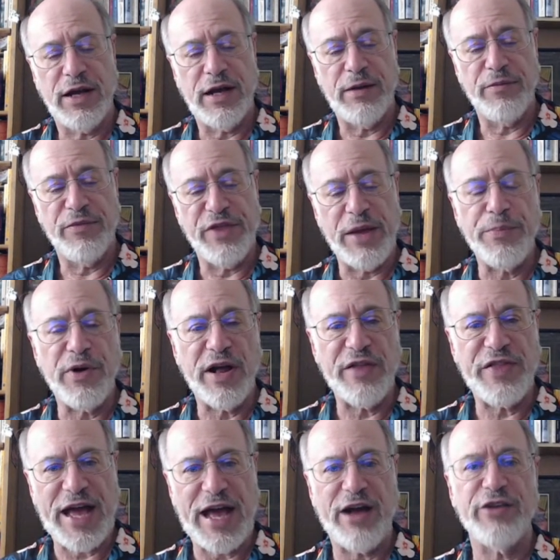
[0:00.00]
They bought the
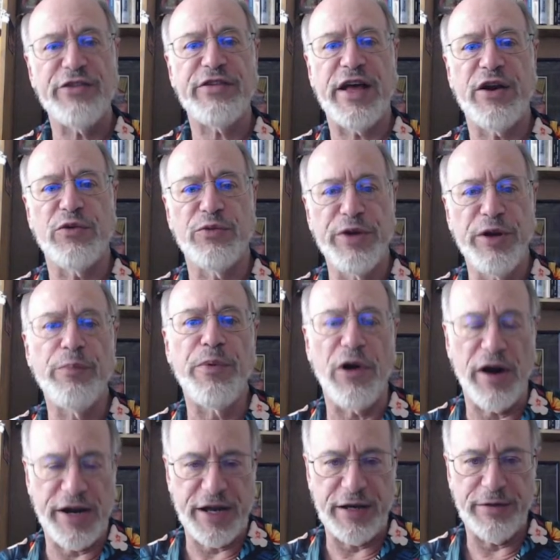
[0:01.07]
house at a real
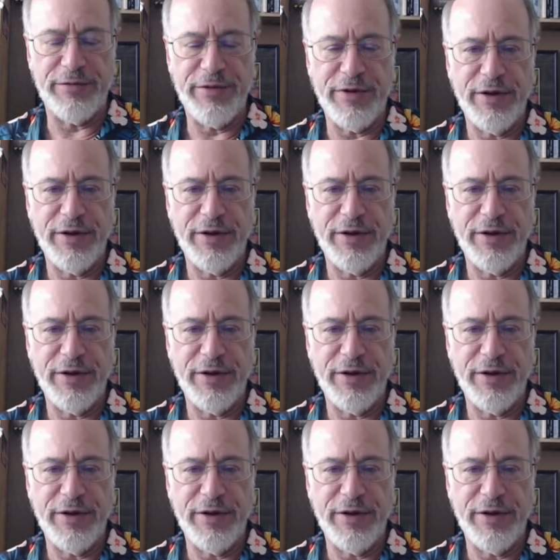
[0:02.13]
bargain